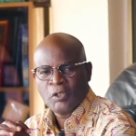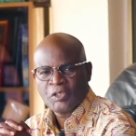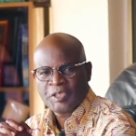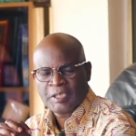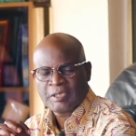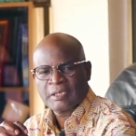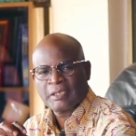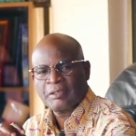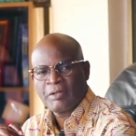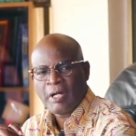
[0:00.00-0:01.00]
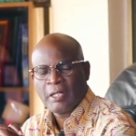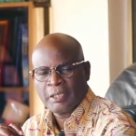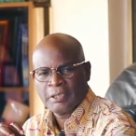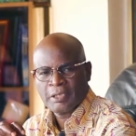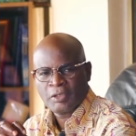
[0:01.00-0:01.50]
consistently
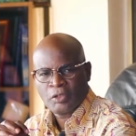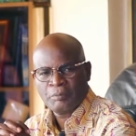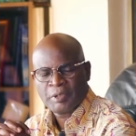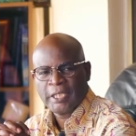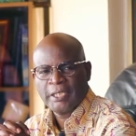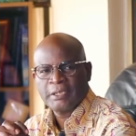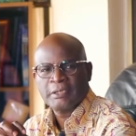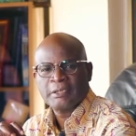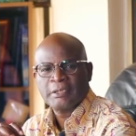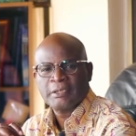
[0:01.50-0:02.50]
ranked in the top 10